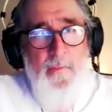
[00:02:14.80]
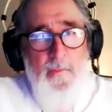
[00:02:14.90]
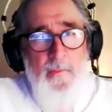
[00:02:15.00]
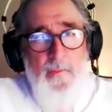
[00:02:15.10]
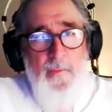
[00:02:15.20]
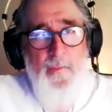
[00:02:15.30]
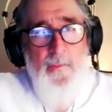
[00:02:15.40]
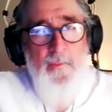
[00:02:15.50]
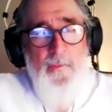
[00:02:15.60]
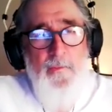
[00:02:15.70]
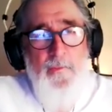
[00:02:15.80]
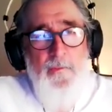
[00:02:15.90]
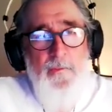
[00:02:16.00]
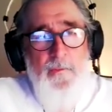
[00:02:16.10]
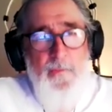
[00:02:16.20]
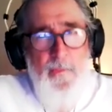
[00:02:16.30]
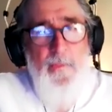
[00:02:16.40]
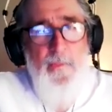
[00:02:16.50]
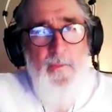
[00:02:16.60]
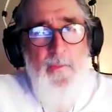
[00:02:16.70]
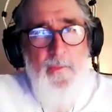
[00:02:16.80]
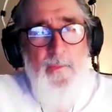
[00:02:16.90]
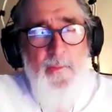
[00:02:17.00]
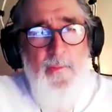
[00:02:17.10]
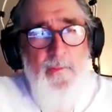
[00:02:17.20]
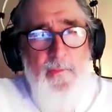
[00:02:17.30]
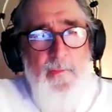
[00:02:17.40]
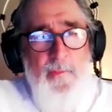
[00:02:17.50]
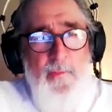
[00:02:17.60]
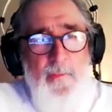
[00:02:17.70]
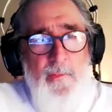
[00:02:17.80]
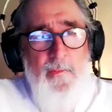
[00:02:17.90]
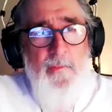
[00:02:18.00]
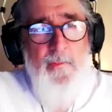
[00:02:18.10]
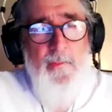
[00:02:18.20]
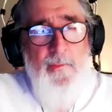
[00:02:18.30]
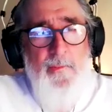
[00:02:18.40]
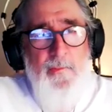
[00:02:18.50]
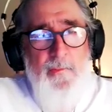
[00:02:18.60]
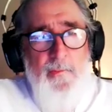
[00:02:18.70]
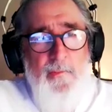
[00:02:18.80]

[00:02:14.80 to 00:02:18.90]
[no speech]